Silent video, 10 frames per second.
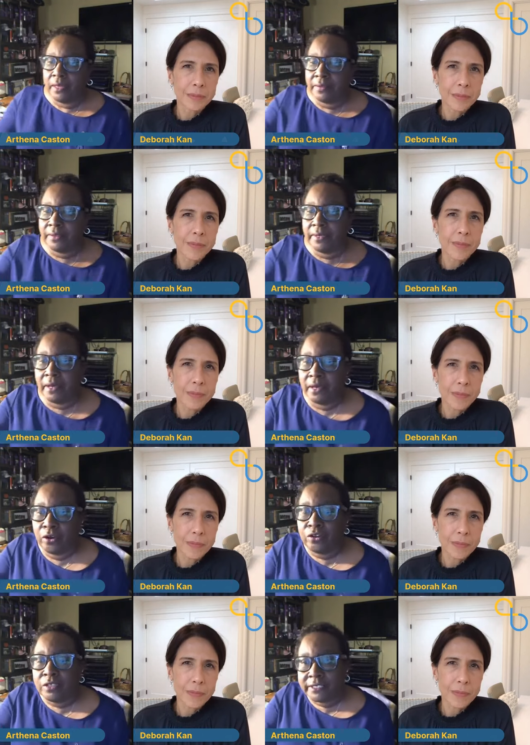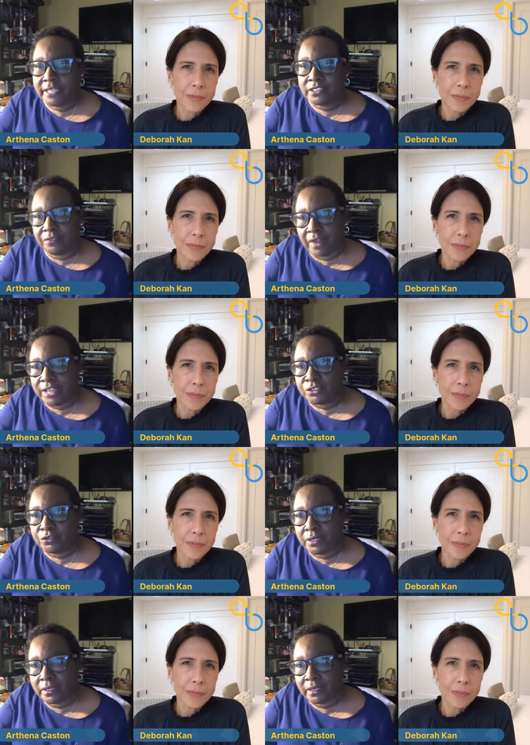Speaker 1: the uh, early stage
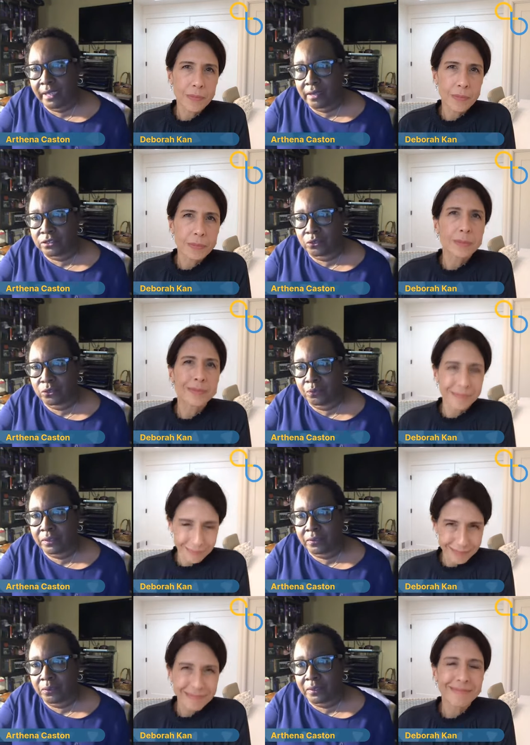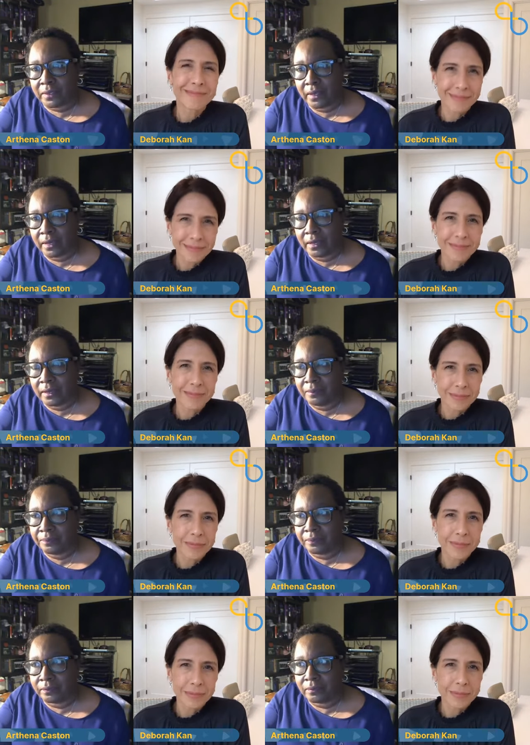advisory council with, with uh,
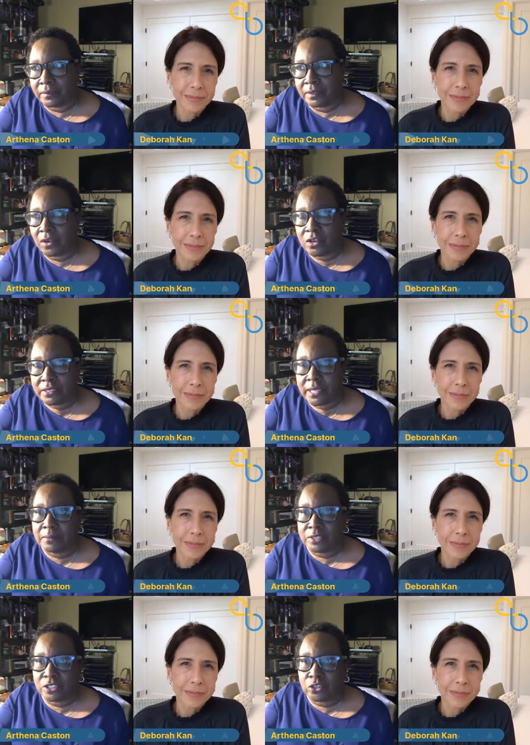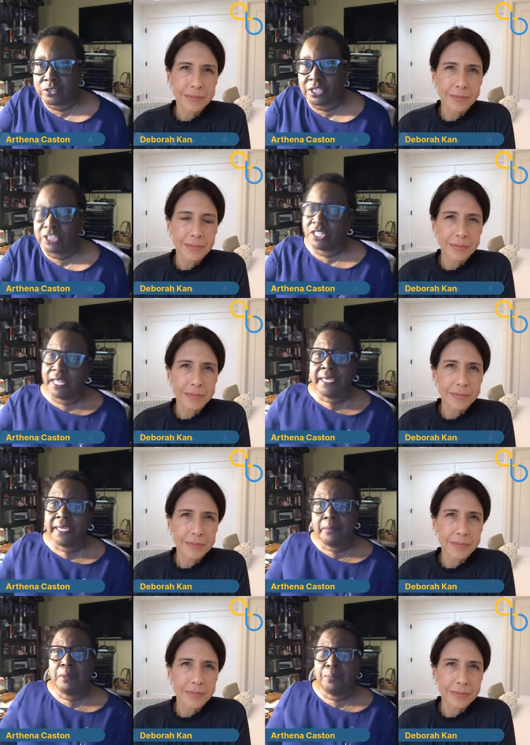the Alzheimer's Association. They
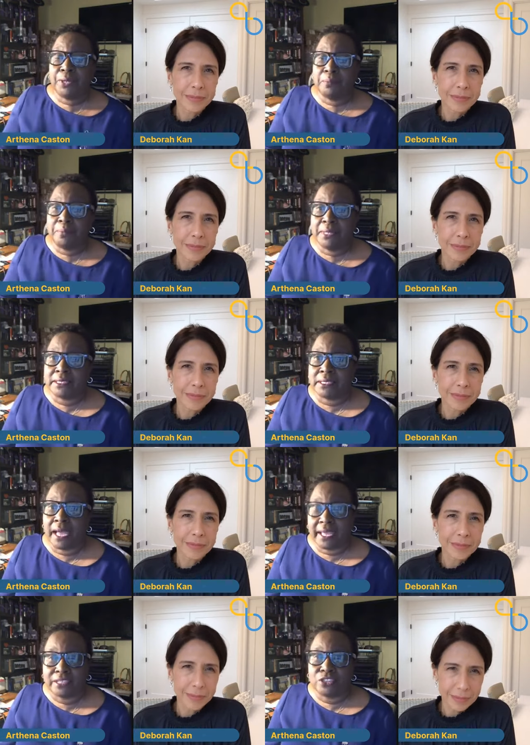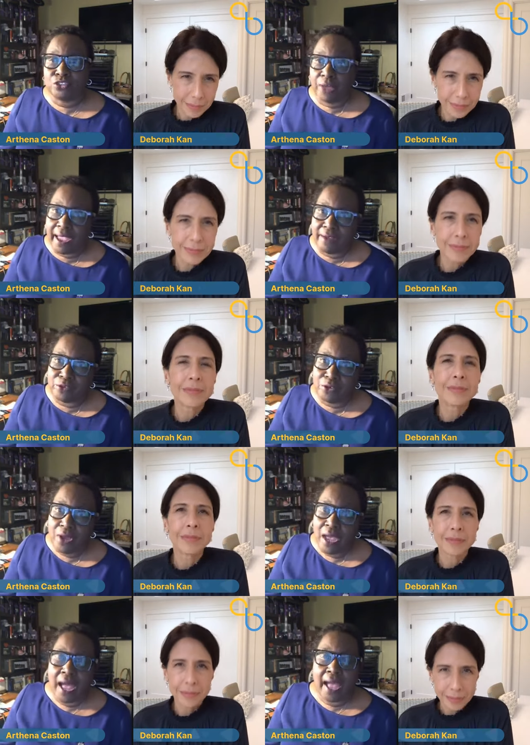keep me pretty busy. I get to
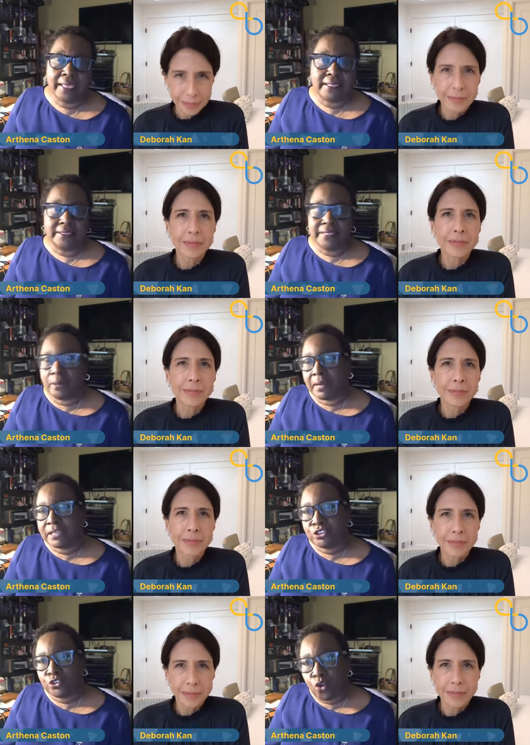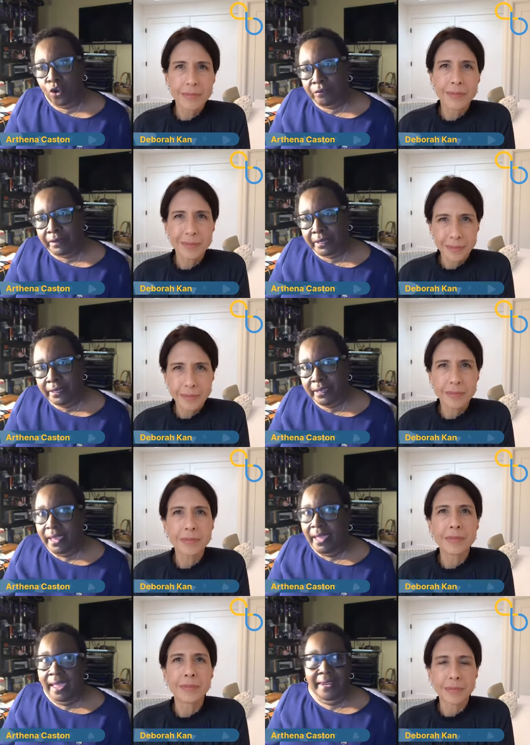travel, I get to tell my story,
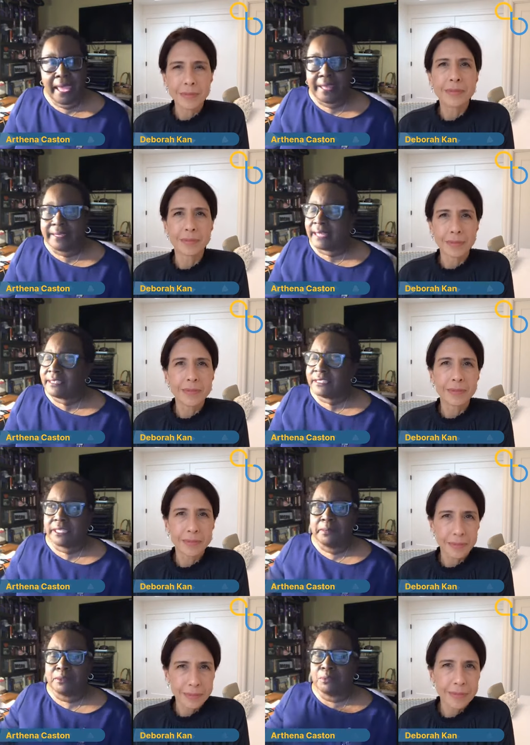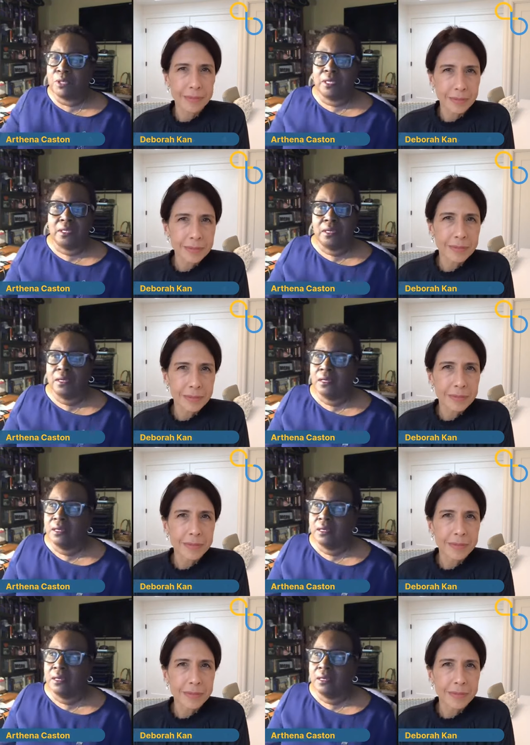and that that just keeps me.